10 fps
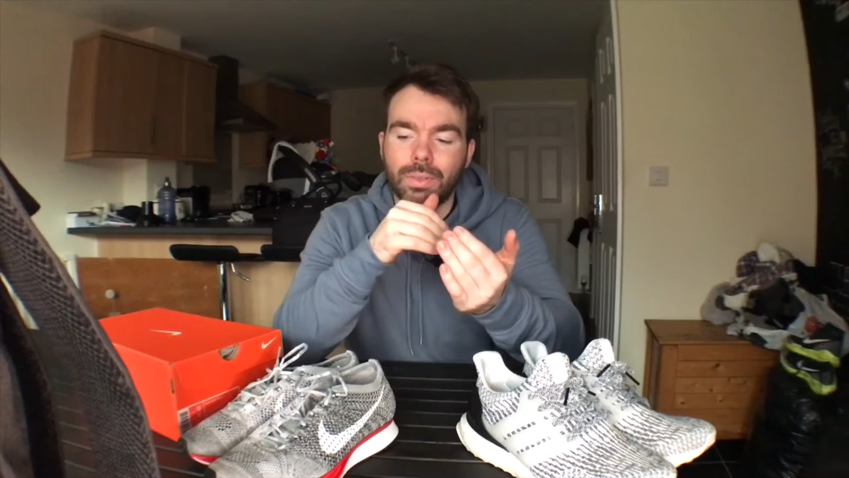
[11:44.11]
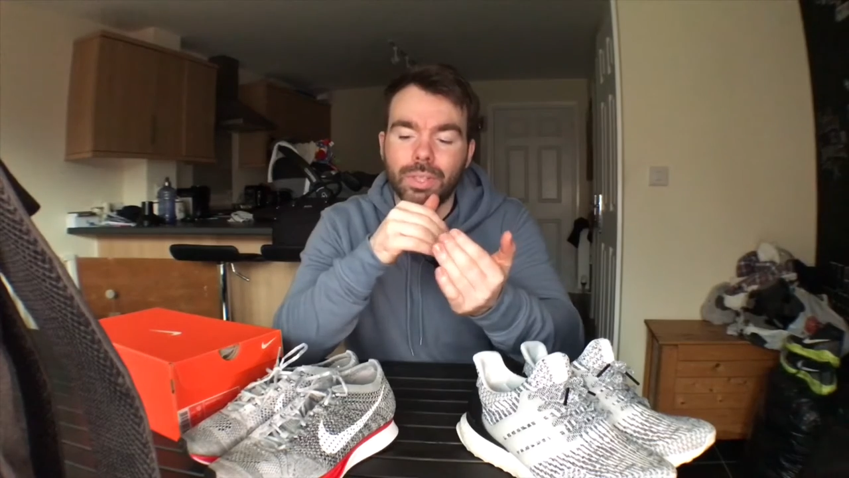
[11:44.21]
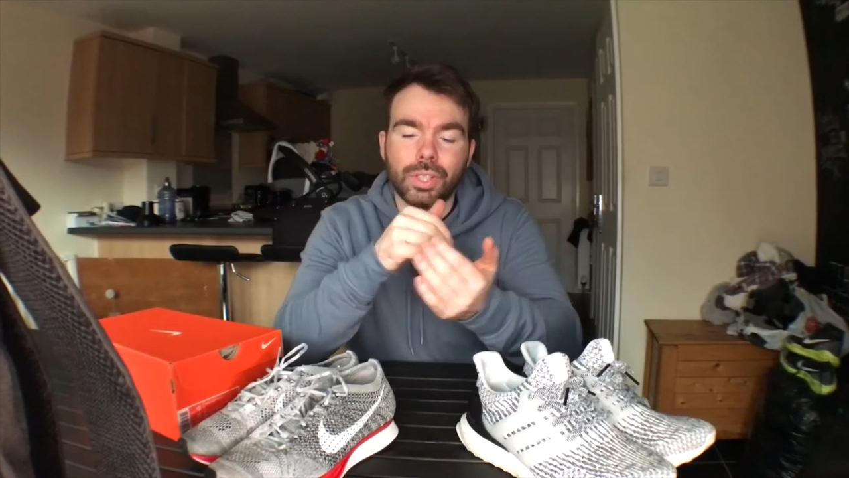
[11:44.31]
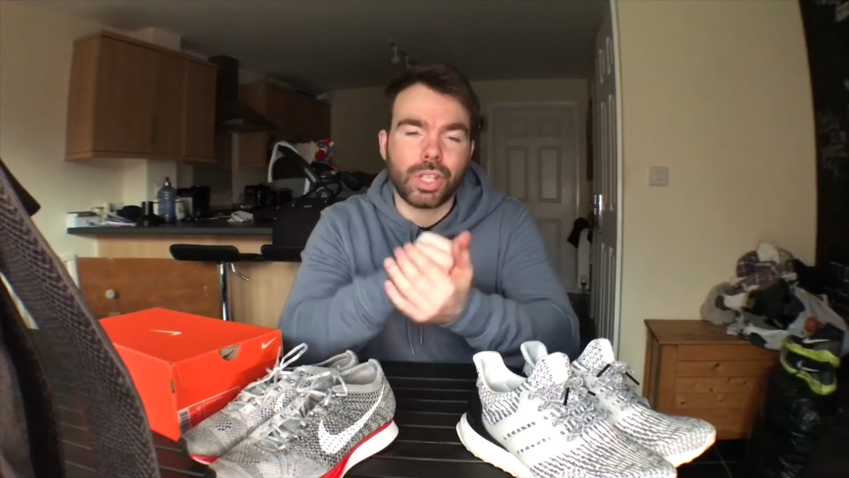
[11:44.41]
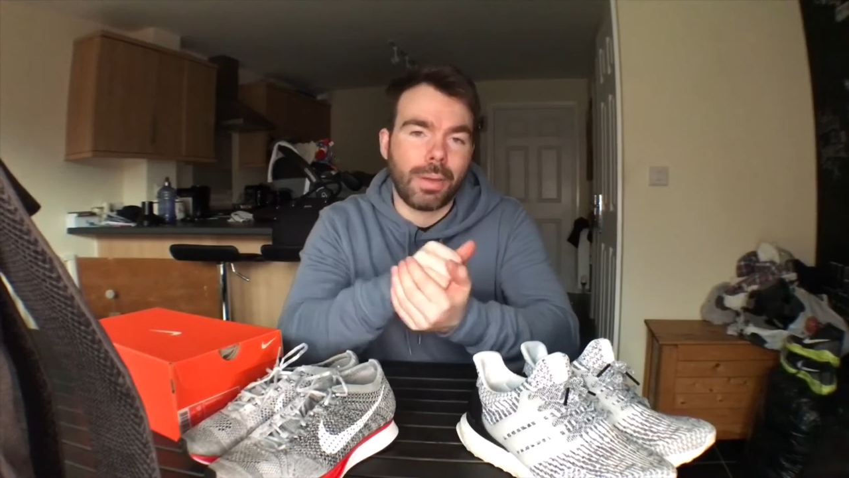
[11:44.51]

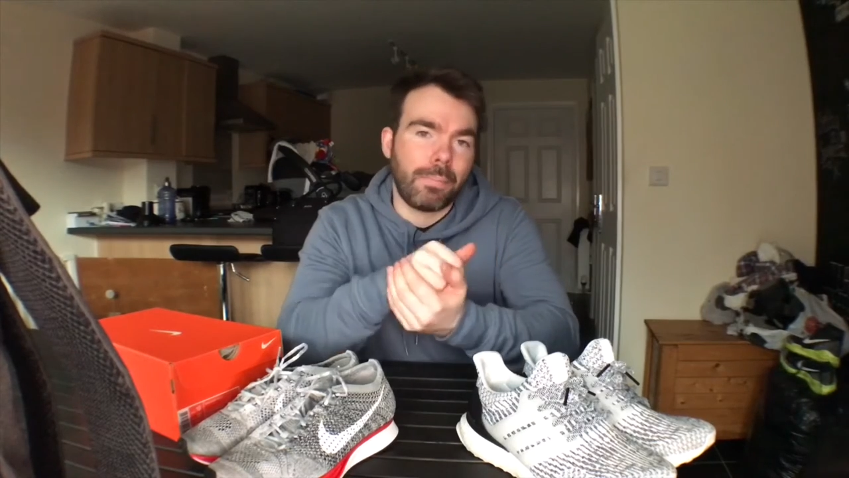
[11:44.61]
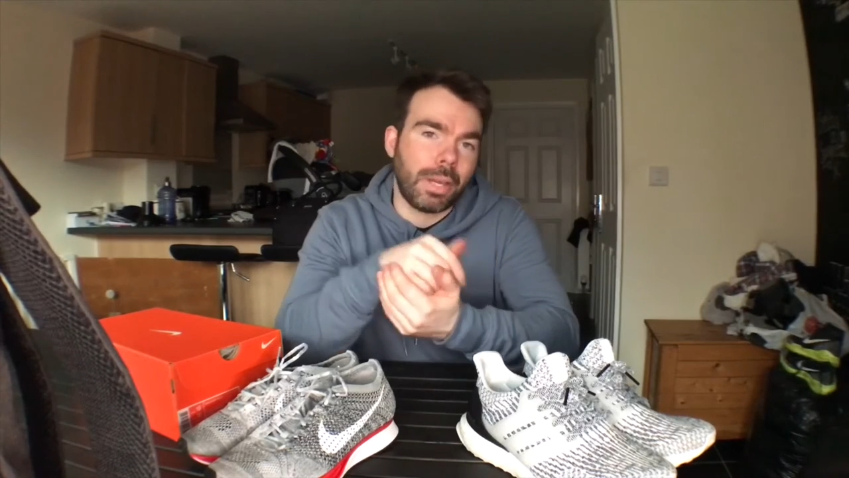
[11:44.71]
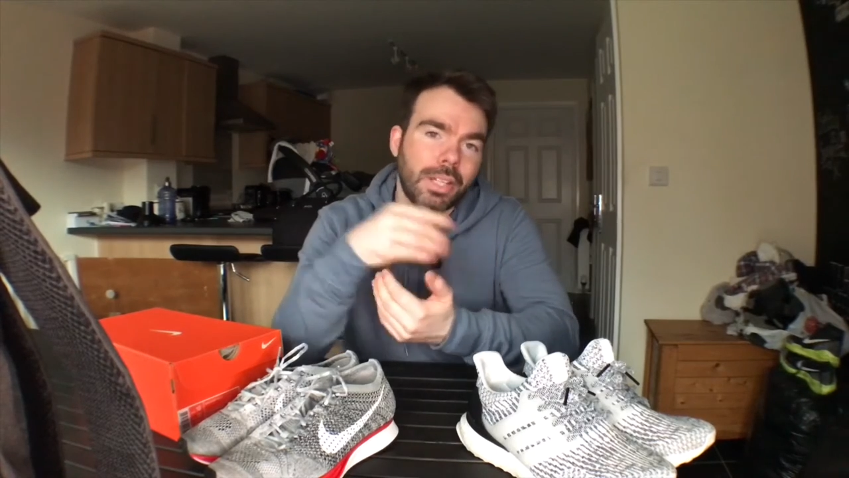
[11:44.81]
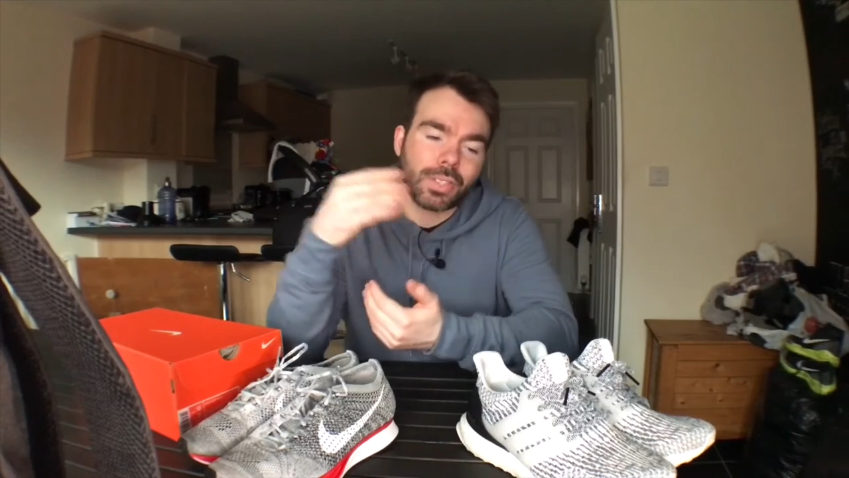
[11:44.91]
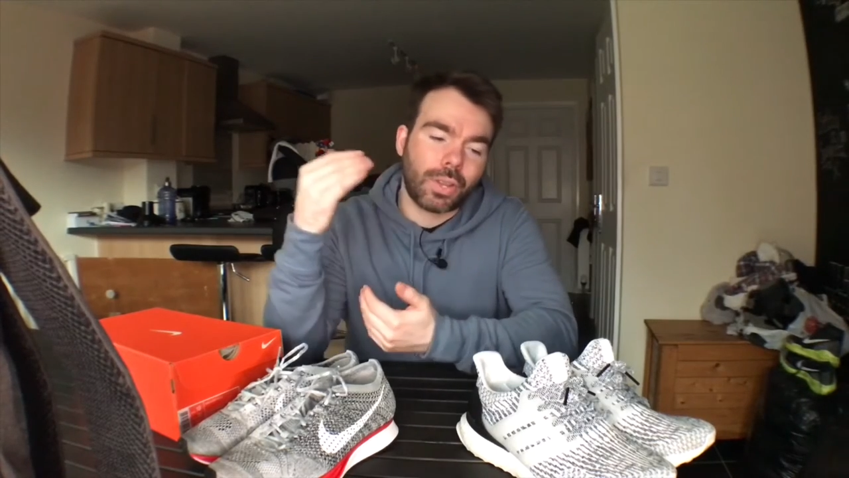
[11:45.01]
the gym
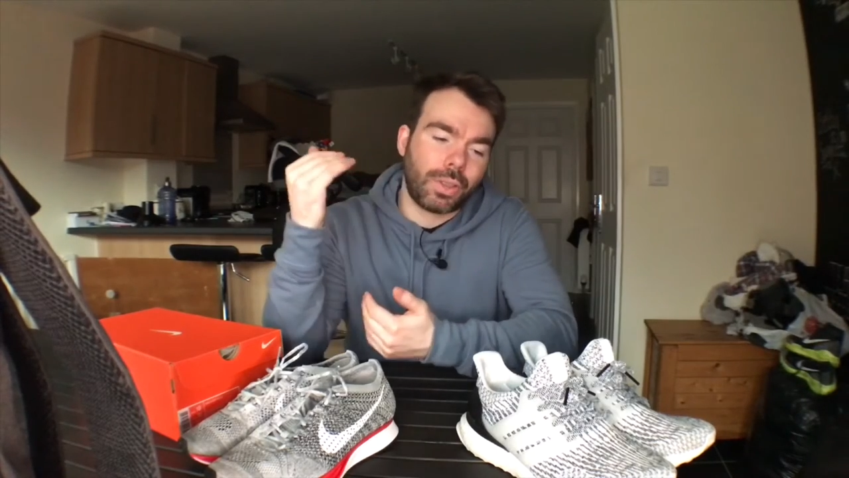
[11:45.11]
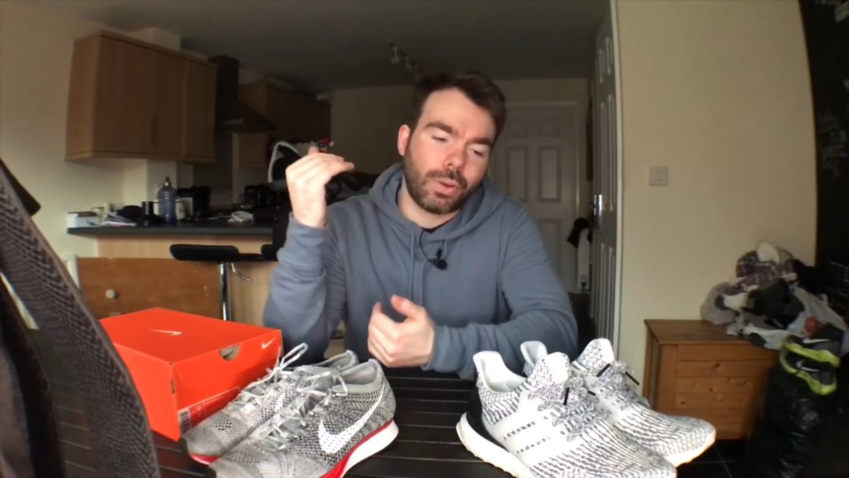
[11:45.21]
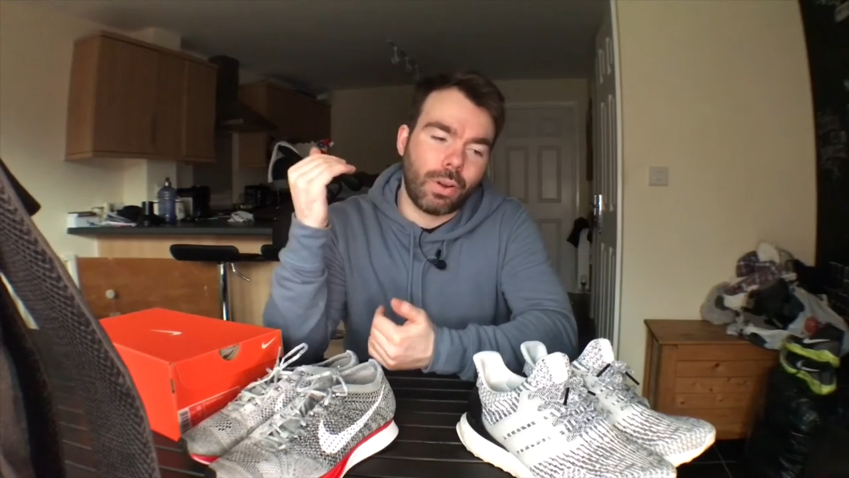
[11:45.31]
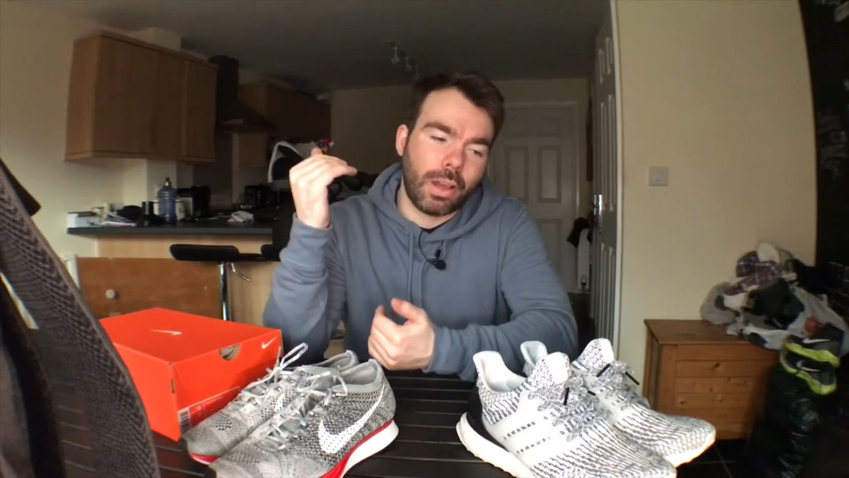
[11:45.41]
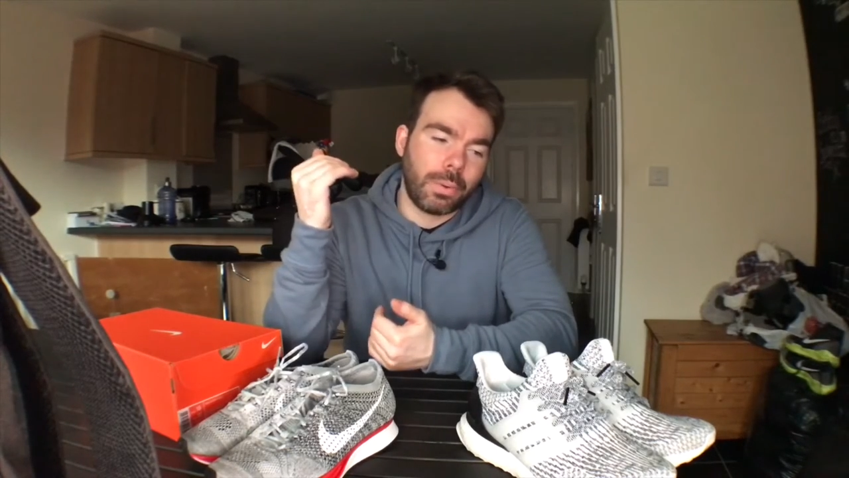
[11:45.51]
because I
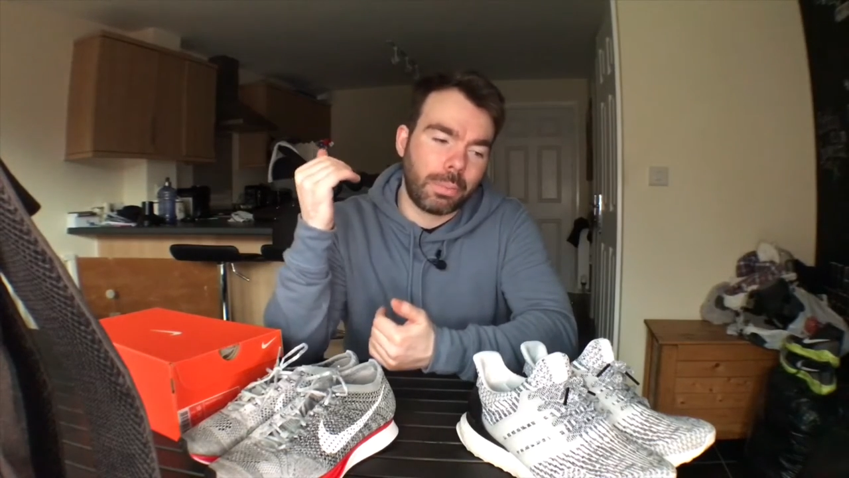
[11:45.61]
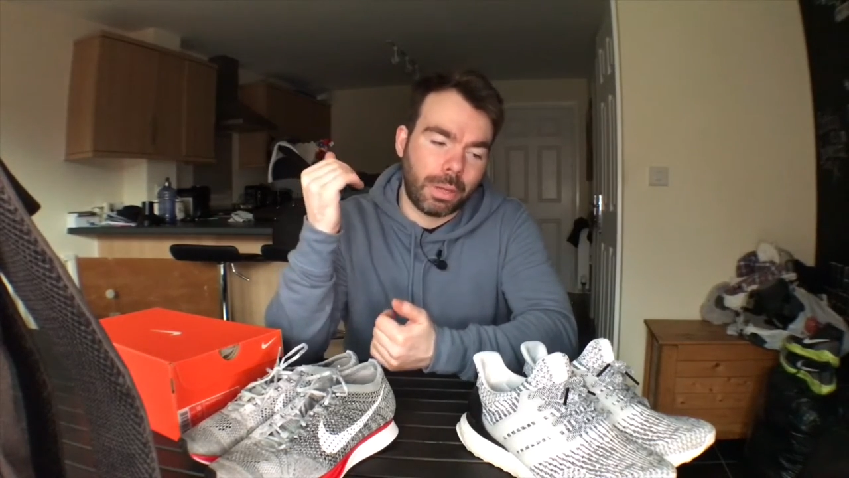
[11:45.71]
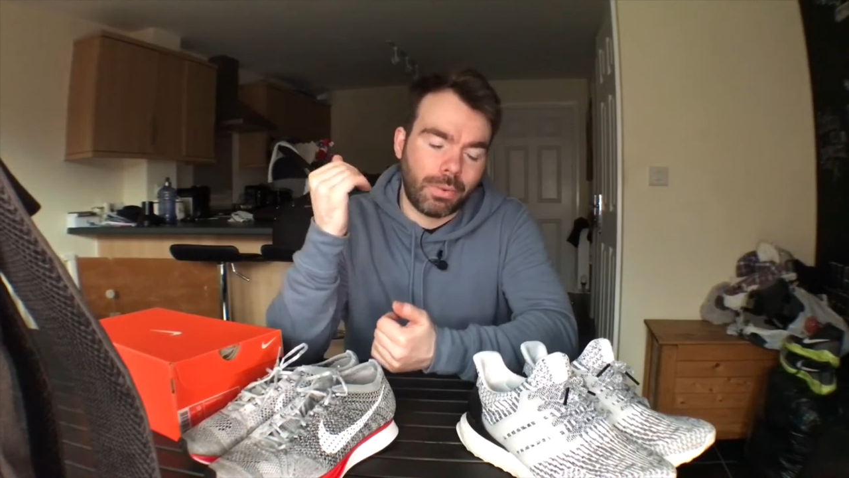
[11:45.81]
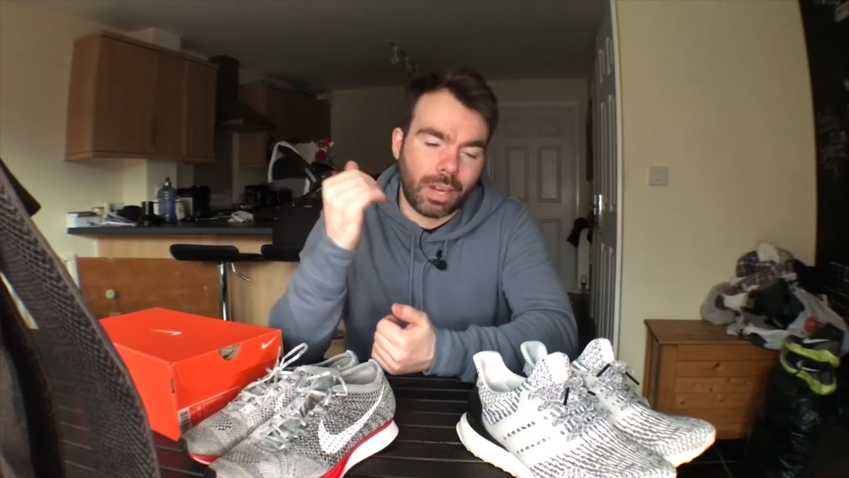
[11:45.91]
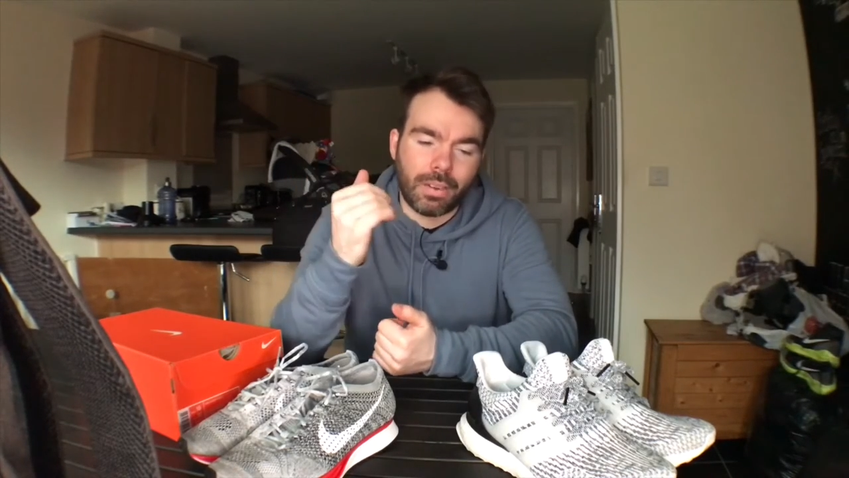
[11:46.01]
thought it would
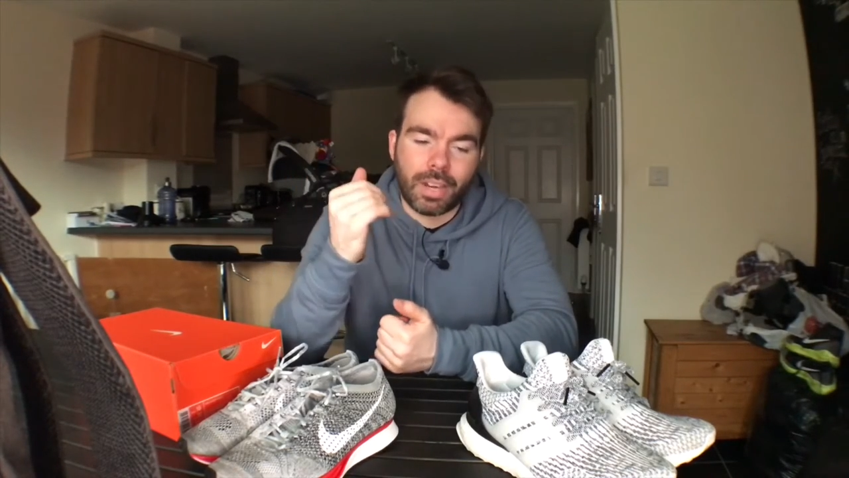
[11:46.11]
be really,